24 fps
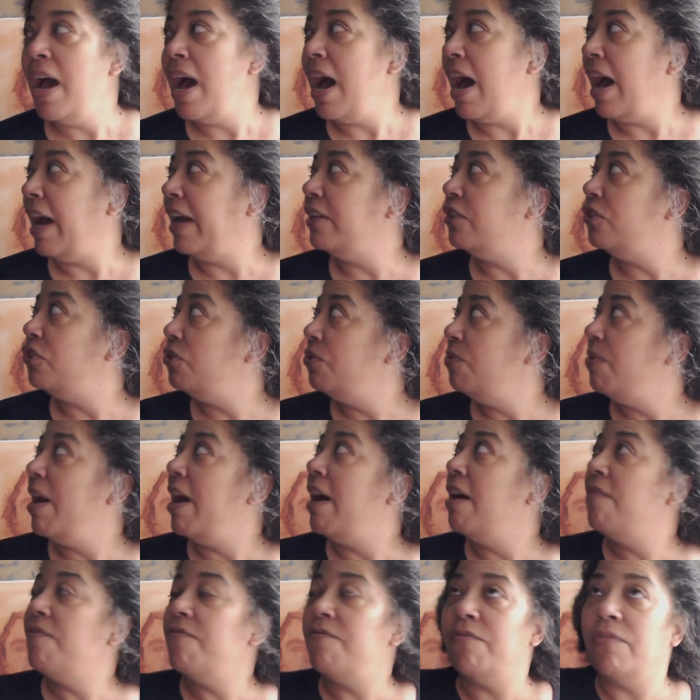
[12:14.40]
I do
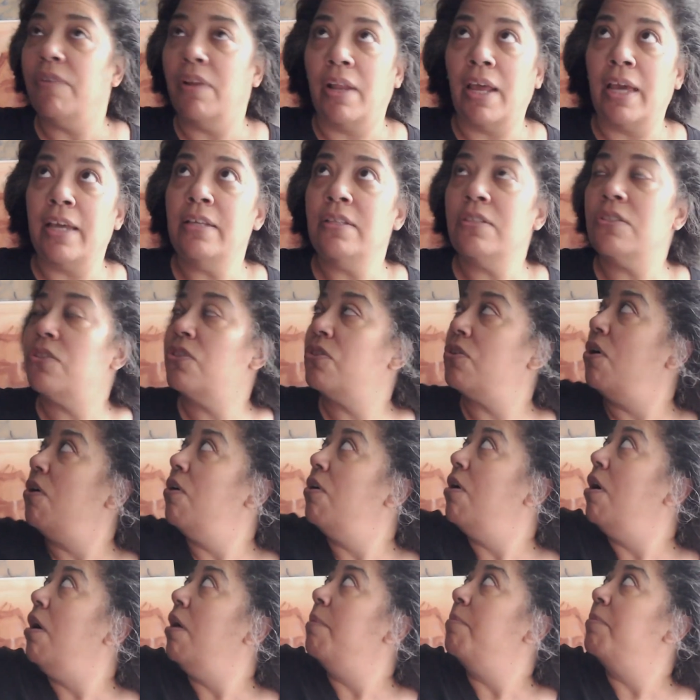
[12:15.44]
have lights
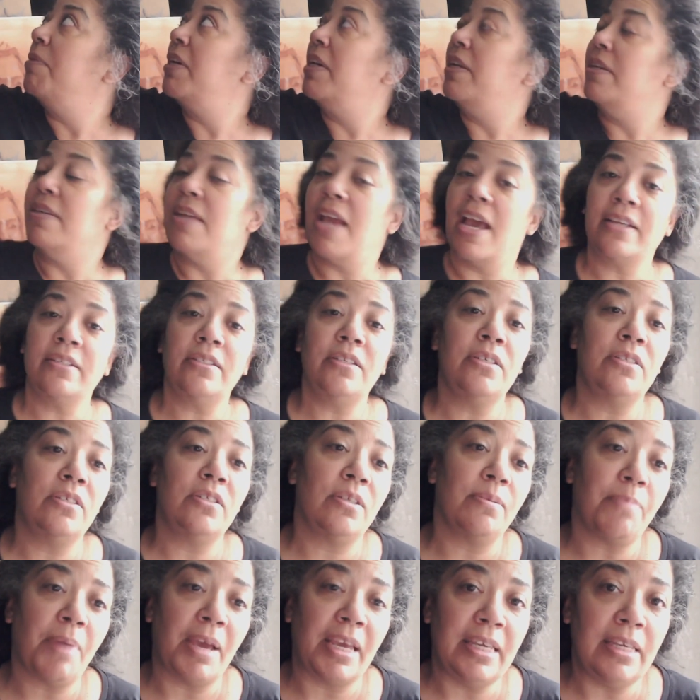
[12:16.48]
connected
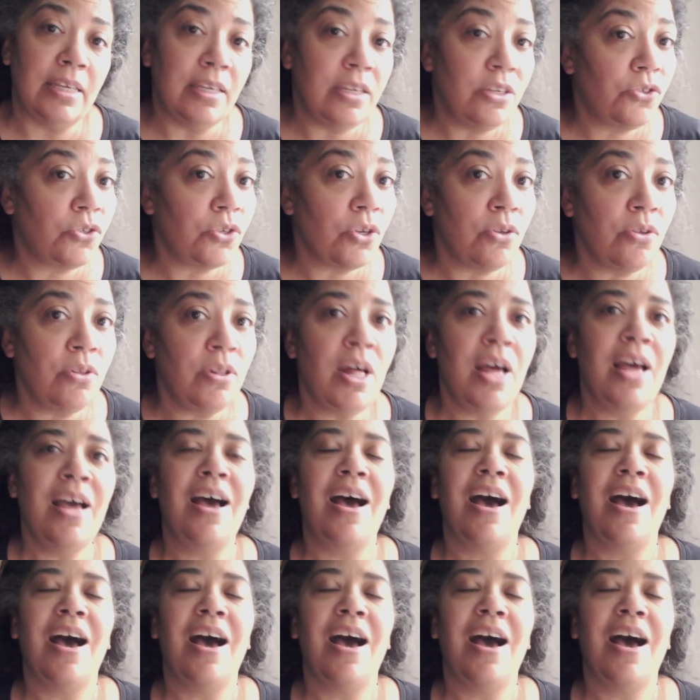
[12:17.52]
to my easel.